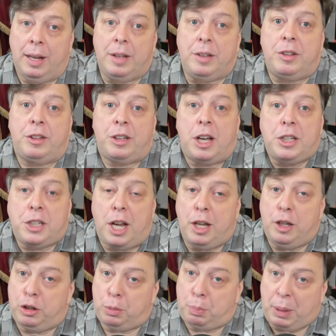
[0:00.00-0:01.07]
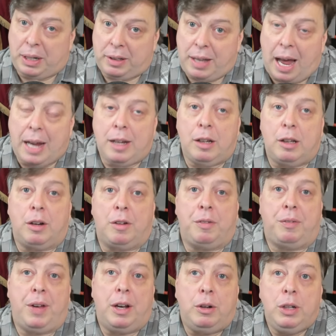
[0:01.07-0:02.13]
It's such a spectacular
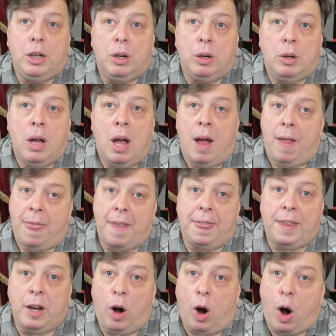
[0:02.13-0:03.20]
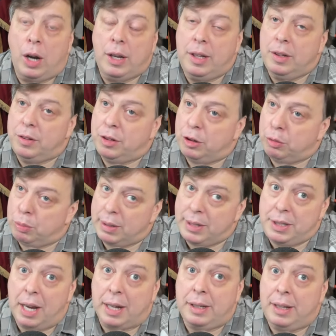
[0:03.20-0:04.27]
failure that the audience is
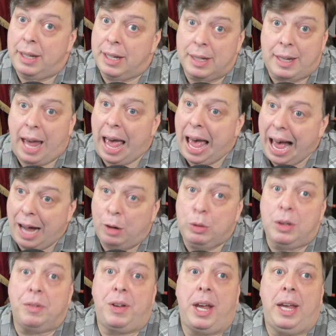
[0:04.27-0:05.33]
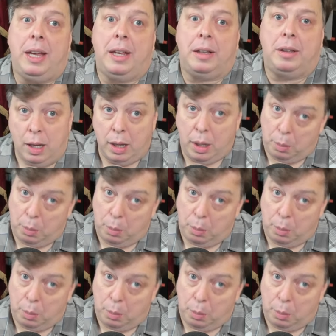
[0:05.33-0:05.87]
rejecting it out of hand.